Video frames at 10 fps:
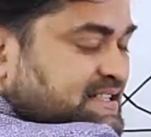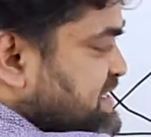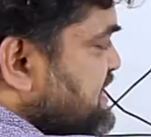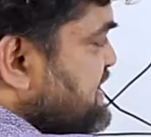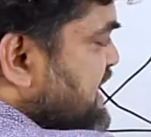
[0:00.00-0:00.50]

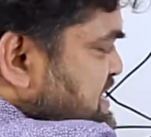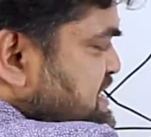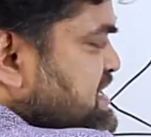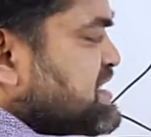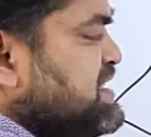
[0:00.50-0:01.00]
In 90
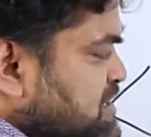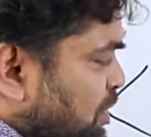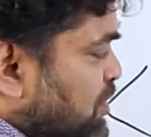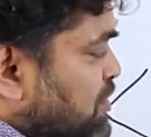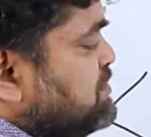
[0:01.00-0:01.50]
degree,
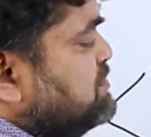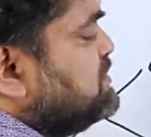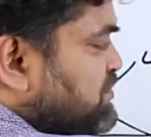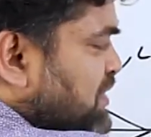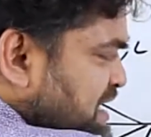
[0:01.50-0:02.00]
no.
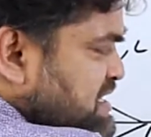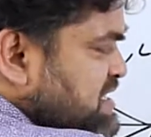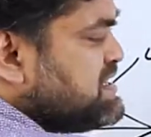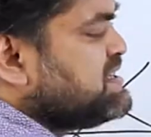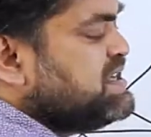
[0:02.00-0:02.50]
180
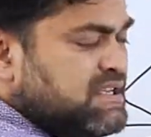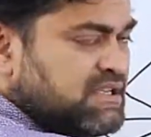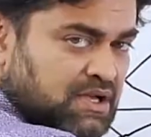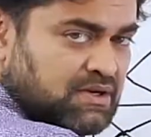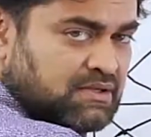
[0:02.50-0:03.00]
degree,
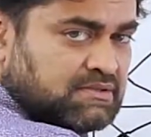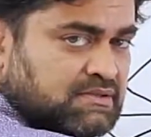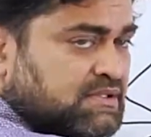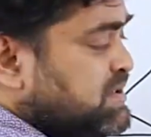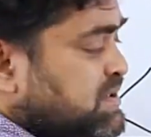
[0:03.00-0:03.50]
no.
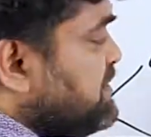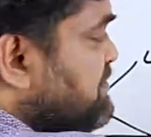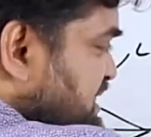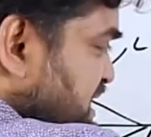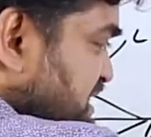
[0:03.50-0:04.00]

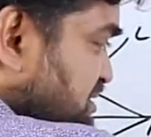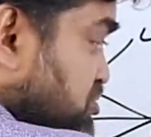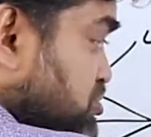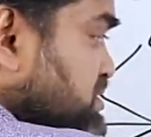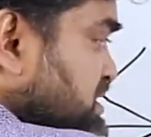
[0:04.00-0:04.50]
But in
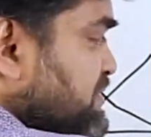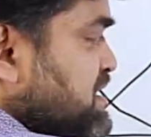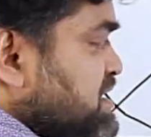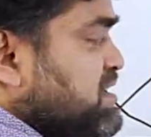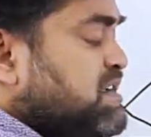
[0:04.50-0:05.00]
270
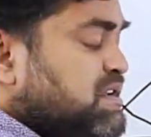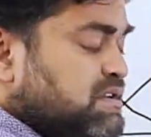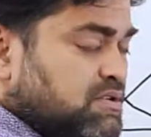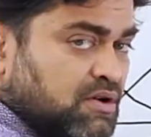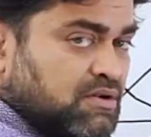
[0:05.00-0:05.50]
degree,
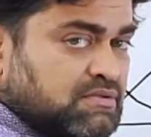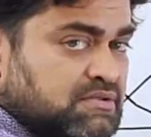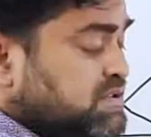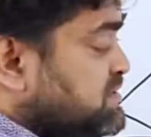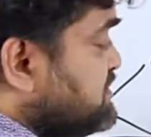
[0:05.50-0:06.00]
no.
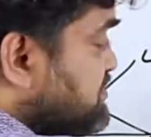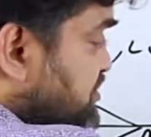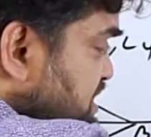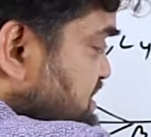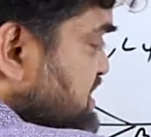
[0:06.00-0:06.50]

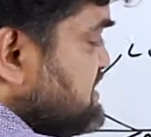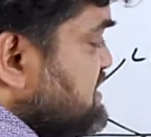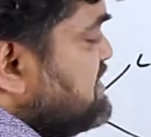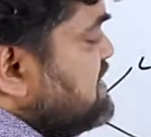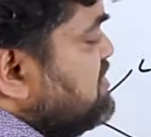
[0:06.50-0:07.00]
360
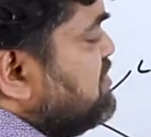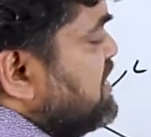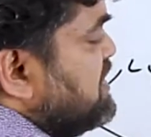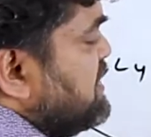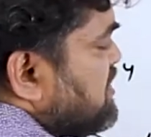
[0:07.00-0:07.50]
degree you
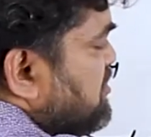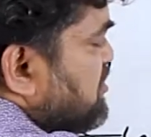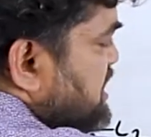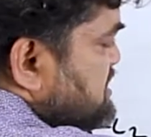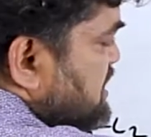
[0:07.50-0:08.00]
can get a
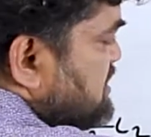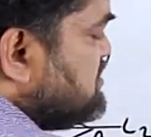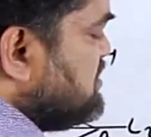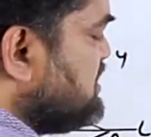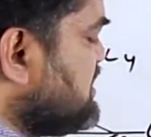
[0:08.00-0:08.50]
rotation.
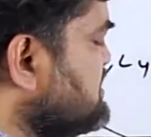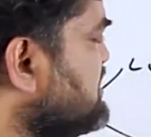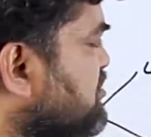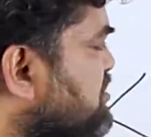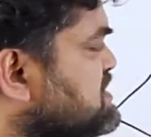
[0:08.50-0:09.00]
So that is the
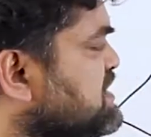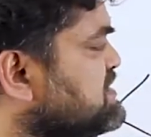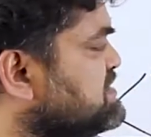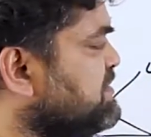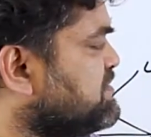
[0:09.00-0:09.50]
rotational
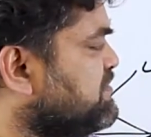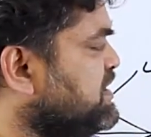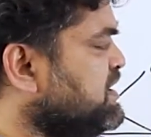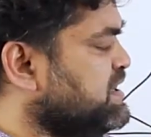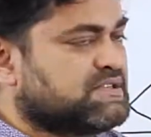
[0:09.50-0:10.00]

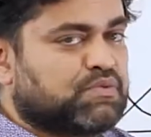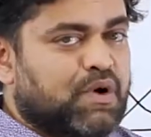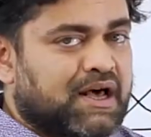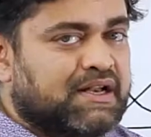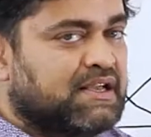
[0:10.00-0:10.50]
symmetry is
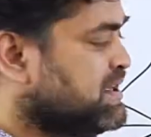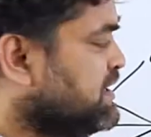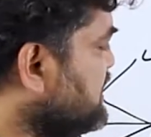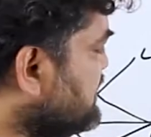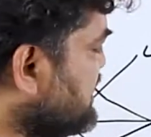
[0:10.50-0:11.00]
1
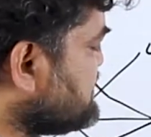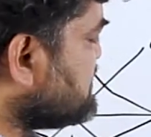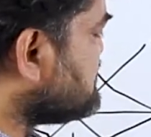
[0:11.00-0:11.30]
in cases